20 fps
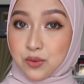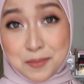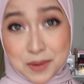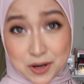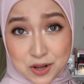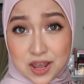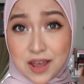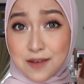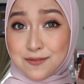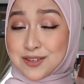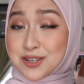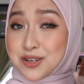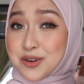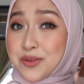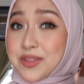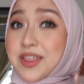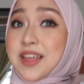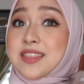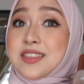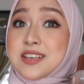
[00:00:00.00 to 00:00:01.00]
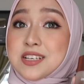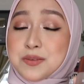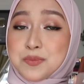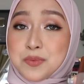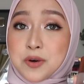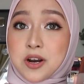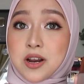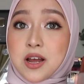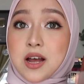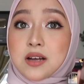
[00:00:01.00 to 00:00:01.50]
But you have to know that this
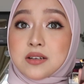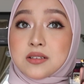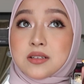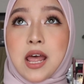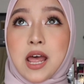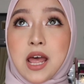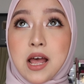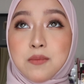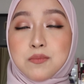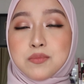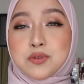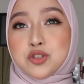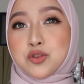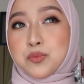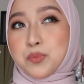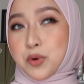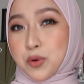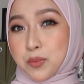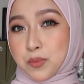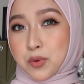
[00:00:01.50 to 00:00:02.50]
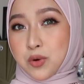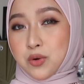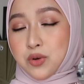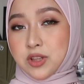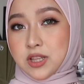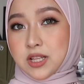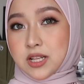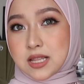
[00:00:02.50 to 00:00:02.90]
product helps to promote